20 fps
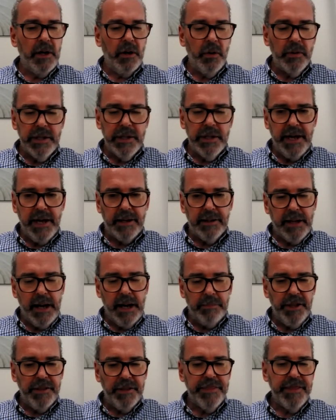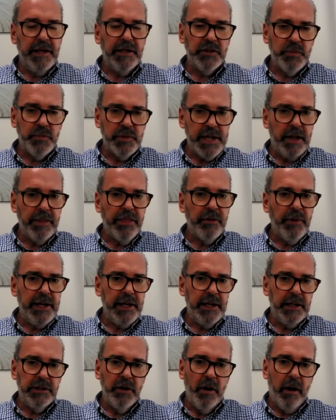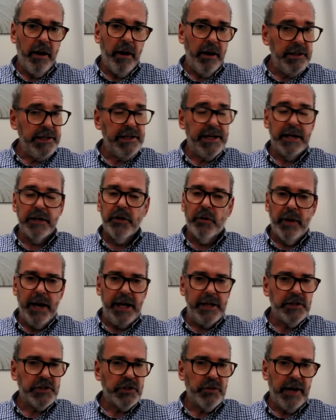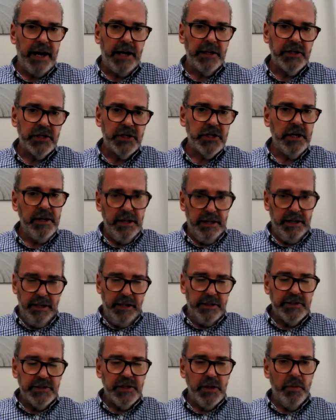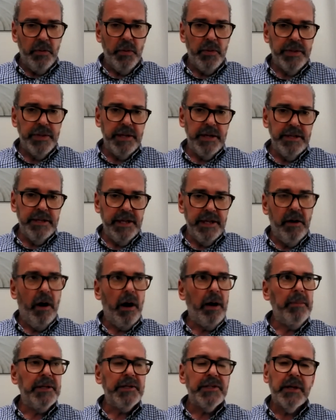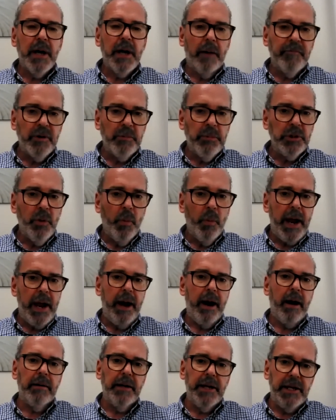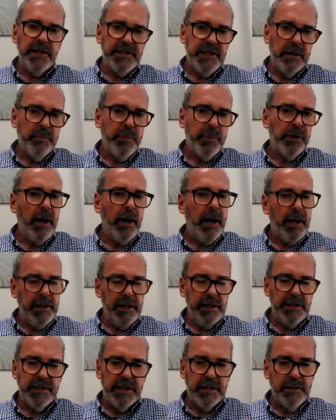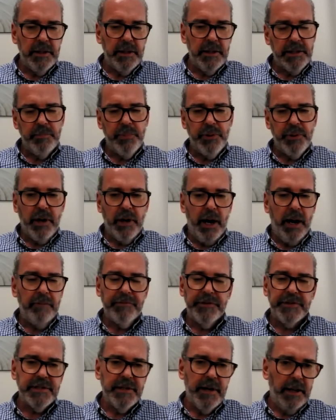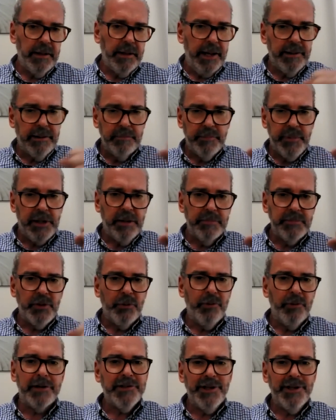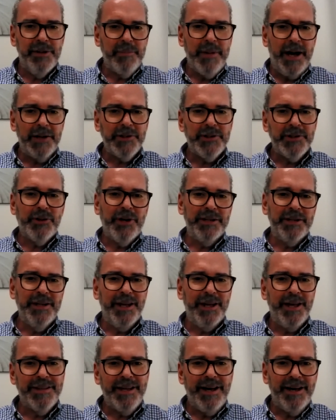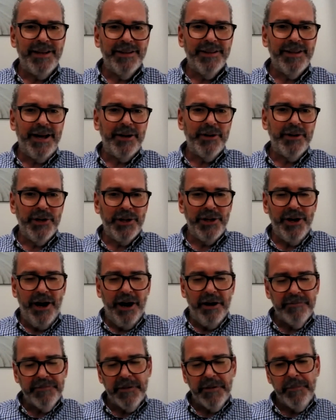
So you get a couple of things with that 3N yarn. You get great stretch. So the garment's comfortable to wear, easy to put on, easy to put off. It's not like it becomes a wrestling match trying to get that hoodie off.